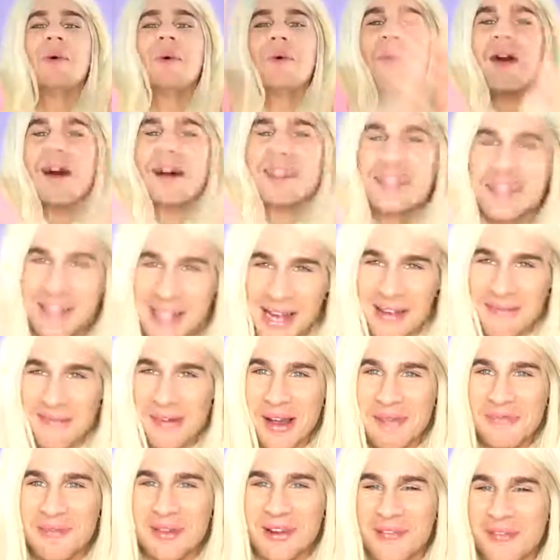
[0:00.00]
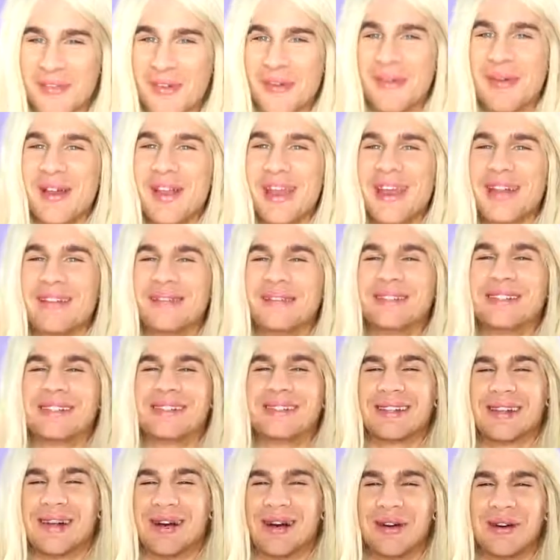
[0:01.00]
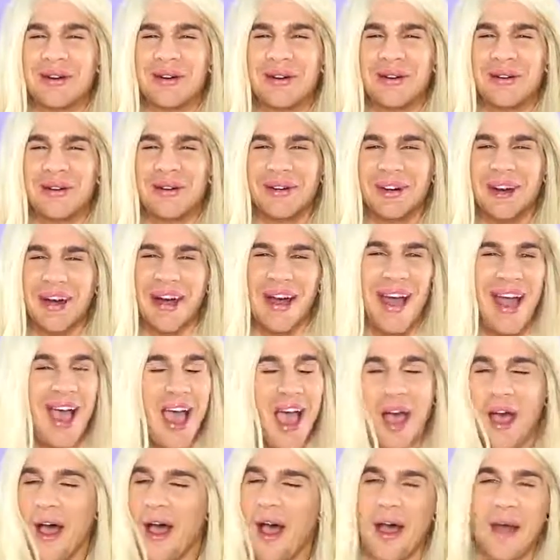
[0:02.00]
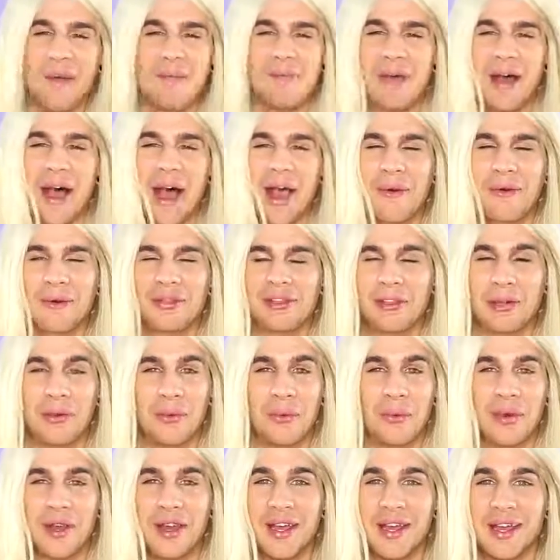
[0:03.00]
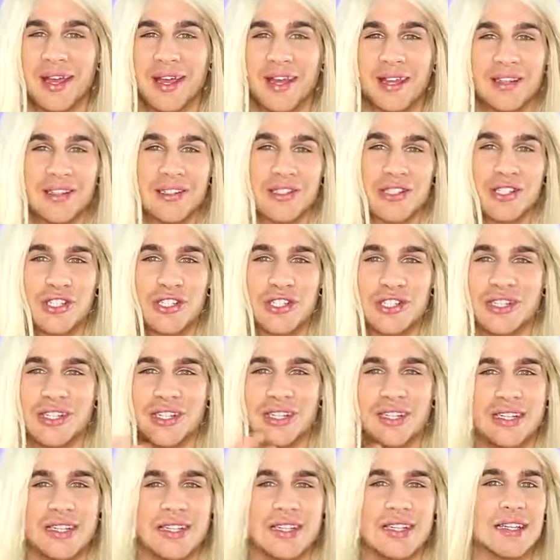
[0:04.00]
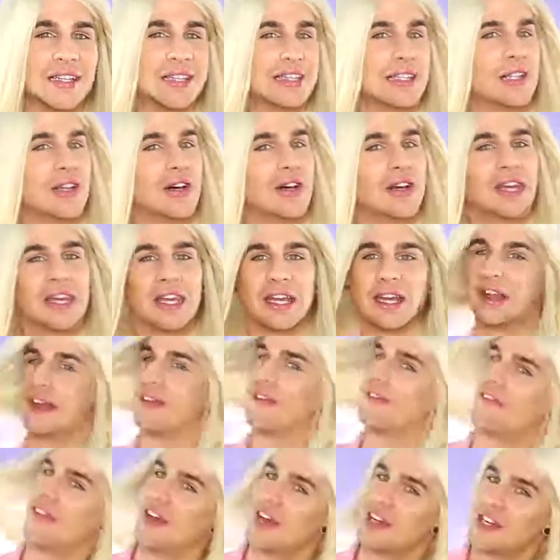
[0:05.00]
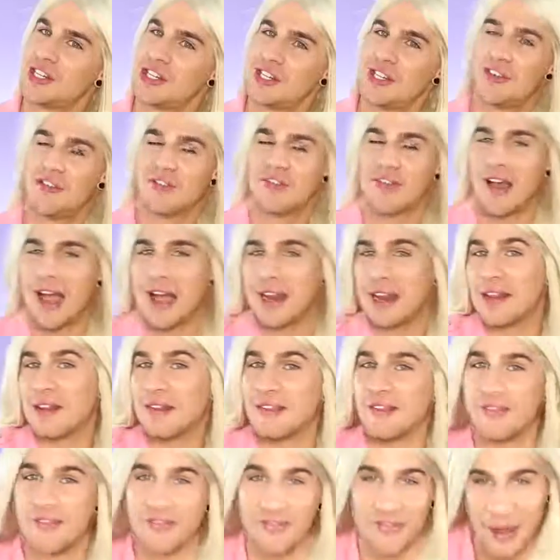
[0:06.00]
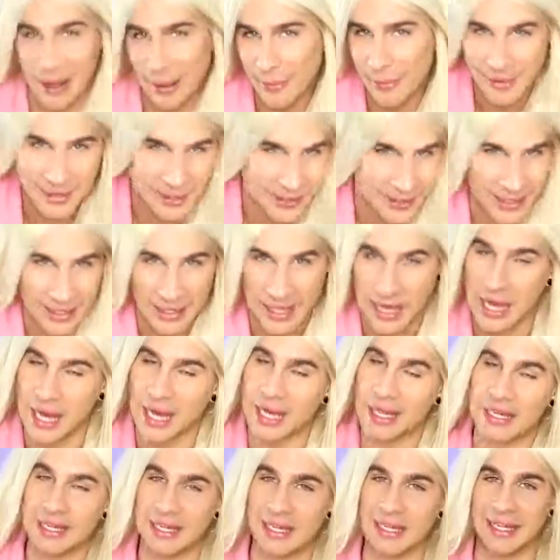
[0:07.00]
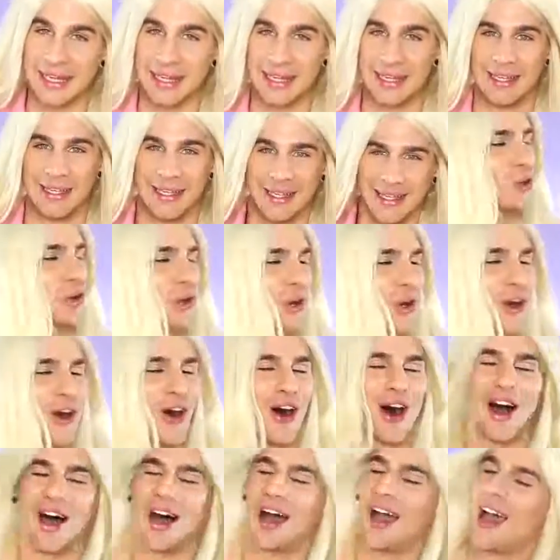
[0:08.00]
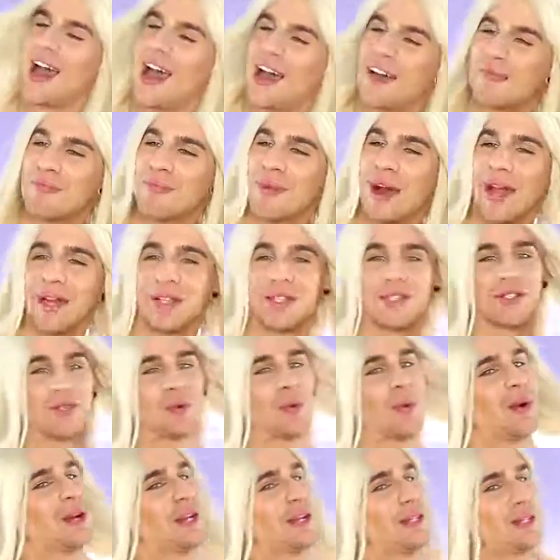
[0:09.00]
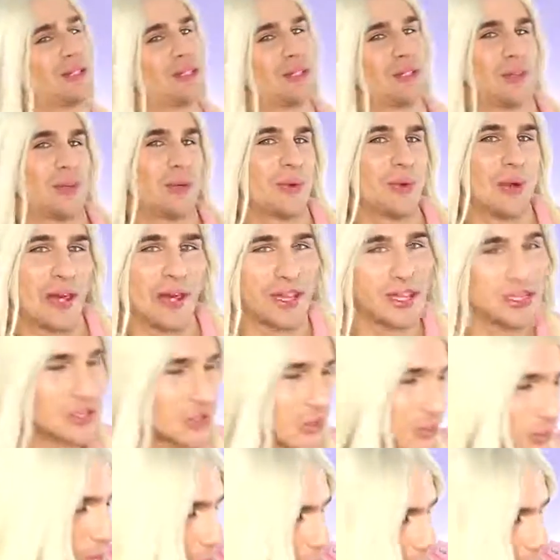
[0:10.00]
What's up, my beautiful babes? I'm back with the wig. She is looking fishy, fine, and feminine, honey. Girl, I have my 22-inch